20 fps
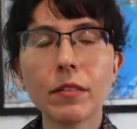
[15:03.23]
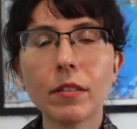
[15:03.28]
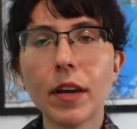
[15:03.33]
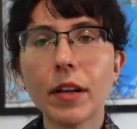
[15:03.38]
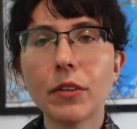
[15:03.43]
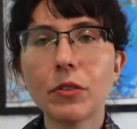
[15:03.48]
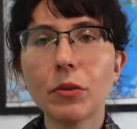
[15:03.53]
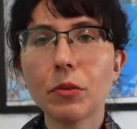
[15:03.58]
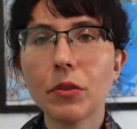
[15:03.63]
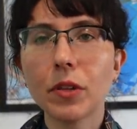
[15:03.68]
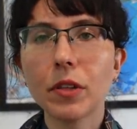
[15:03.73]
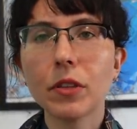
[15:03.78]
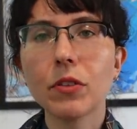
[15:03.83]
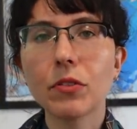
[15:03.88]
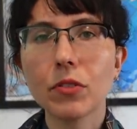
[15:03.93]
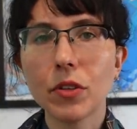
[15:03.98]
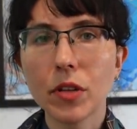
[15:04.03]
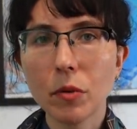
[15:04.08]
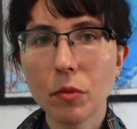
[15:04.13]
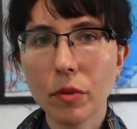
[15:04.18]
I don't think
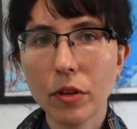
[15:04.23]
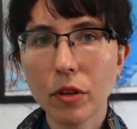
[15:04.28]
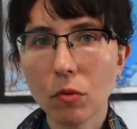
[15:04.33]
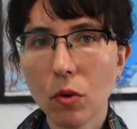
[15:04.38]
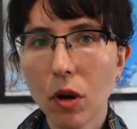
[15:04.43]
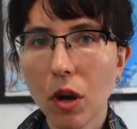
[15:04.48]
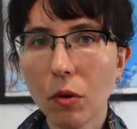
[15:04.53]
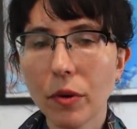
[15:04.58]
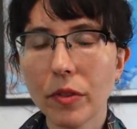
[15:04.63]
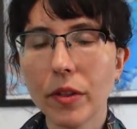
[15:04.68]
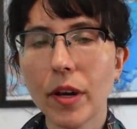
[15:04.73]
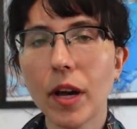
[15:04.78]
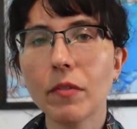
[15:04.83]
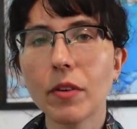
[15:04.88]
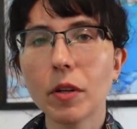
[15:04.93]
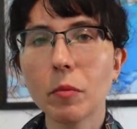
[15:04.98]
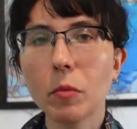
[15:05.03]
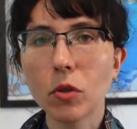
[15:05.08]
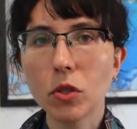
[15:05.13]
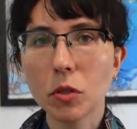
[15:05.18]
there's anything wrong with
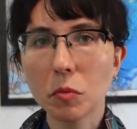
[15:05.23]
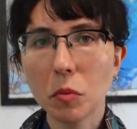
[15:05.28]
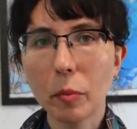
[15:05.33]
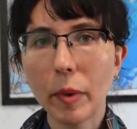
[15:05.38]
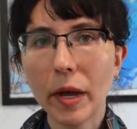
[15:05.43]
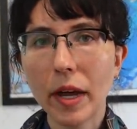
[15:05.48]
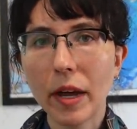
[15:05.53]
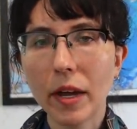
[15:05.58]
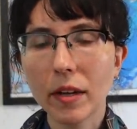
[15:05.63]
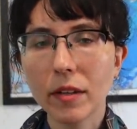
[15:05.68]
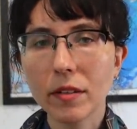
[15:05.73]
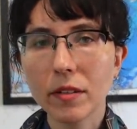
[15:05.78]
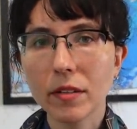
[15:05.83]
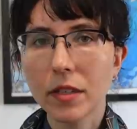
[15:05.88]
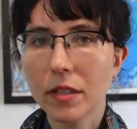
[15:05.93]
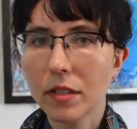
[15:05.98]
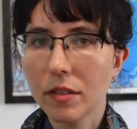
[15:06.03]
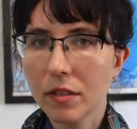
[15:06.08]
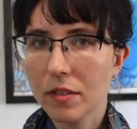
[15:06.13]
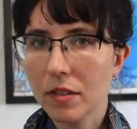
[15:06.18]
having multiple bags
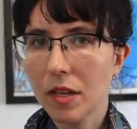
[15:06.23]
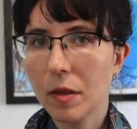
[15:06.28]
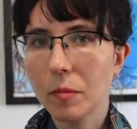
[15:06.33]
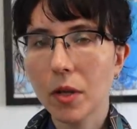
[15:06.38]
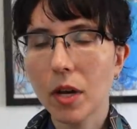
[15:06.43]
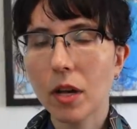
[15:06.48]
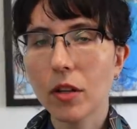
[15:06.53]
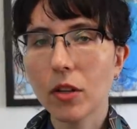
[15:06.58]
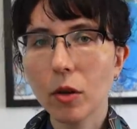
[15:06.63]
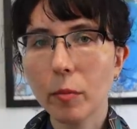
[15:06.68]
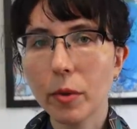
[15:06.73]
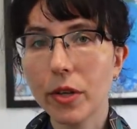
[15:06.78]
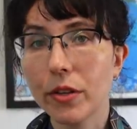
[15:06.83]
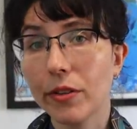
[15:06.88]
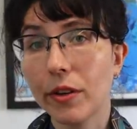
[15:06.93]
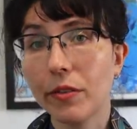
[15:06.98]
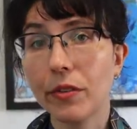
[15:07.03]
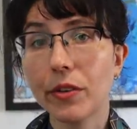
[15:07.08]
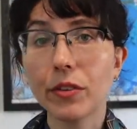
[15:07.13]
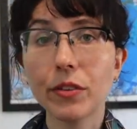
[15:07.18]
in the same color because
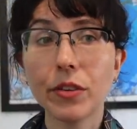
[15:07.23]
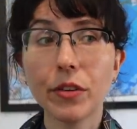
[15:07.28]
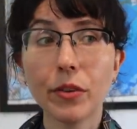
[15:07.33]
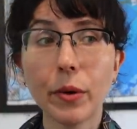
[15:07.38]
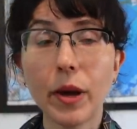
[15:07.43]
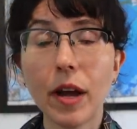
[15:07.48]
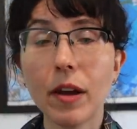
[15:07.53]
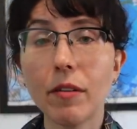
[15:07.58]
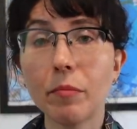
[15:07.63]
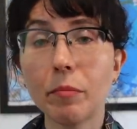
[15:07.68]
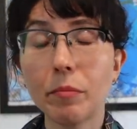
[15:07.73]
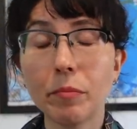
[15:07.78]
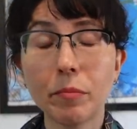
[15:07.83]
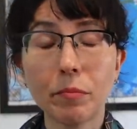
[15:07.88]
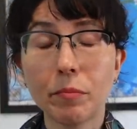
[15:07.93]
obviously you have